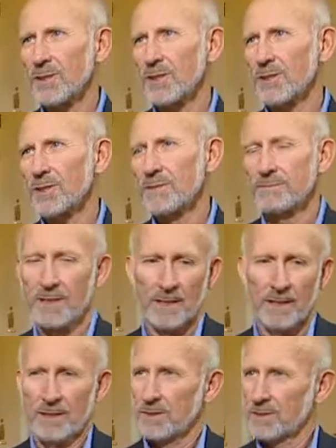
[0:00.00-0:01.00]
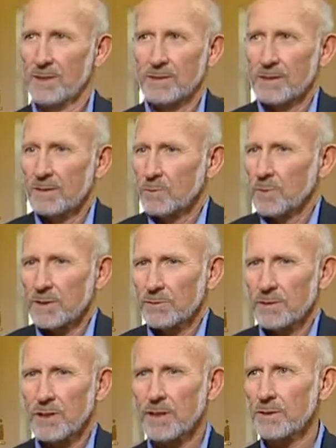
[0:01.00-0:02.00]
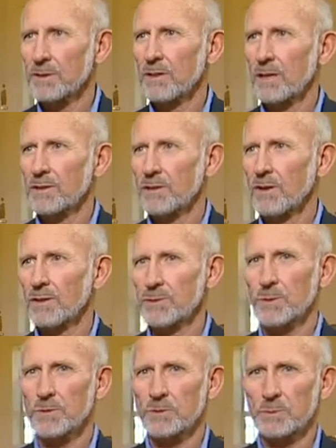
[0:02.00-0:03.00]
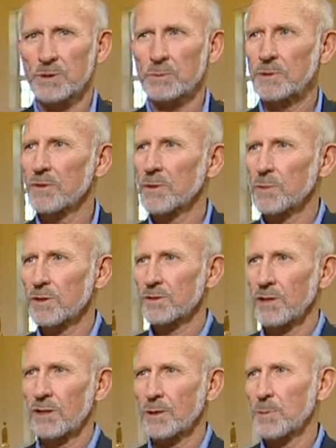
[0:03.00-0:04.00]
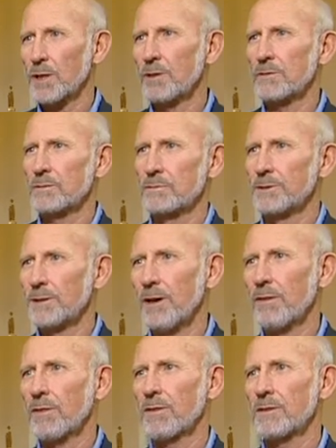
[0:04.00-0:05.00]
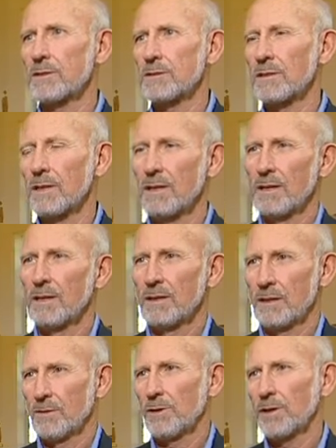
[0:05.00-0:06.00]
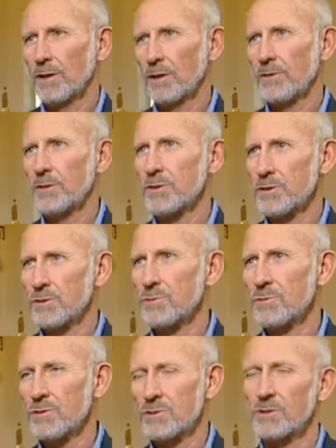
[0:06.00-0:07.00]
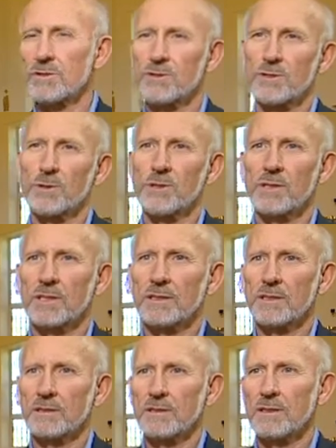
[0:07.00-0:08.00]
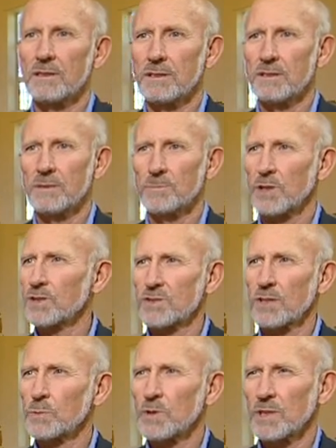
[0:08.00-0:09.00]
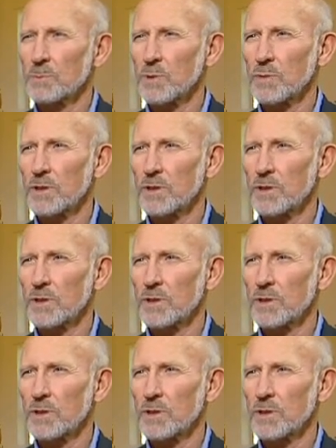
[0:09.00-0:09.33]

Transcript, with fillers: he said, whenever I, I talk to older people, they want to talk about death and their health issues and so on. And, but he said, when I'm